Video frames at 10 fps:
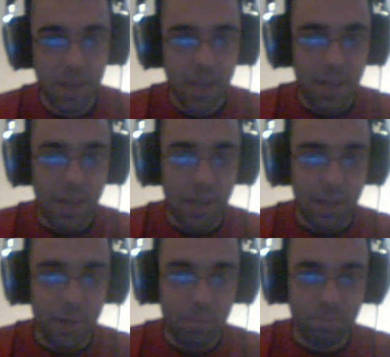
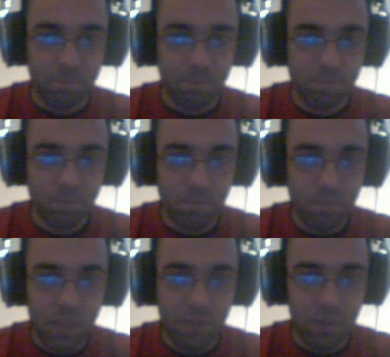And
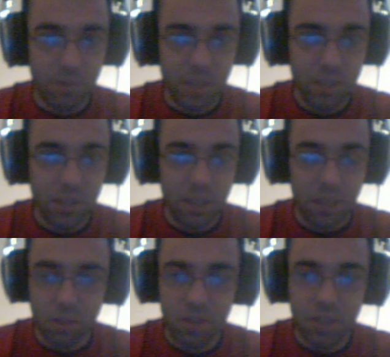if you really
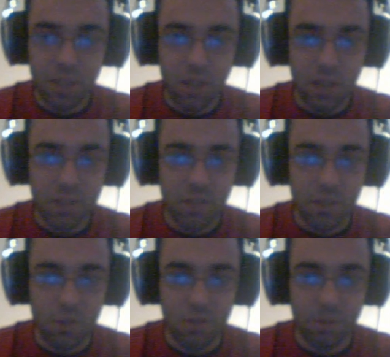look to the
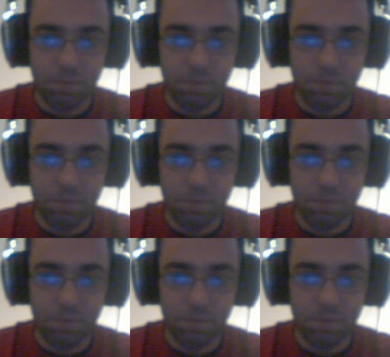Constitution,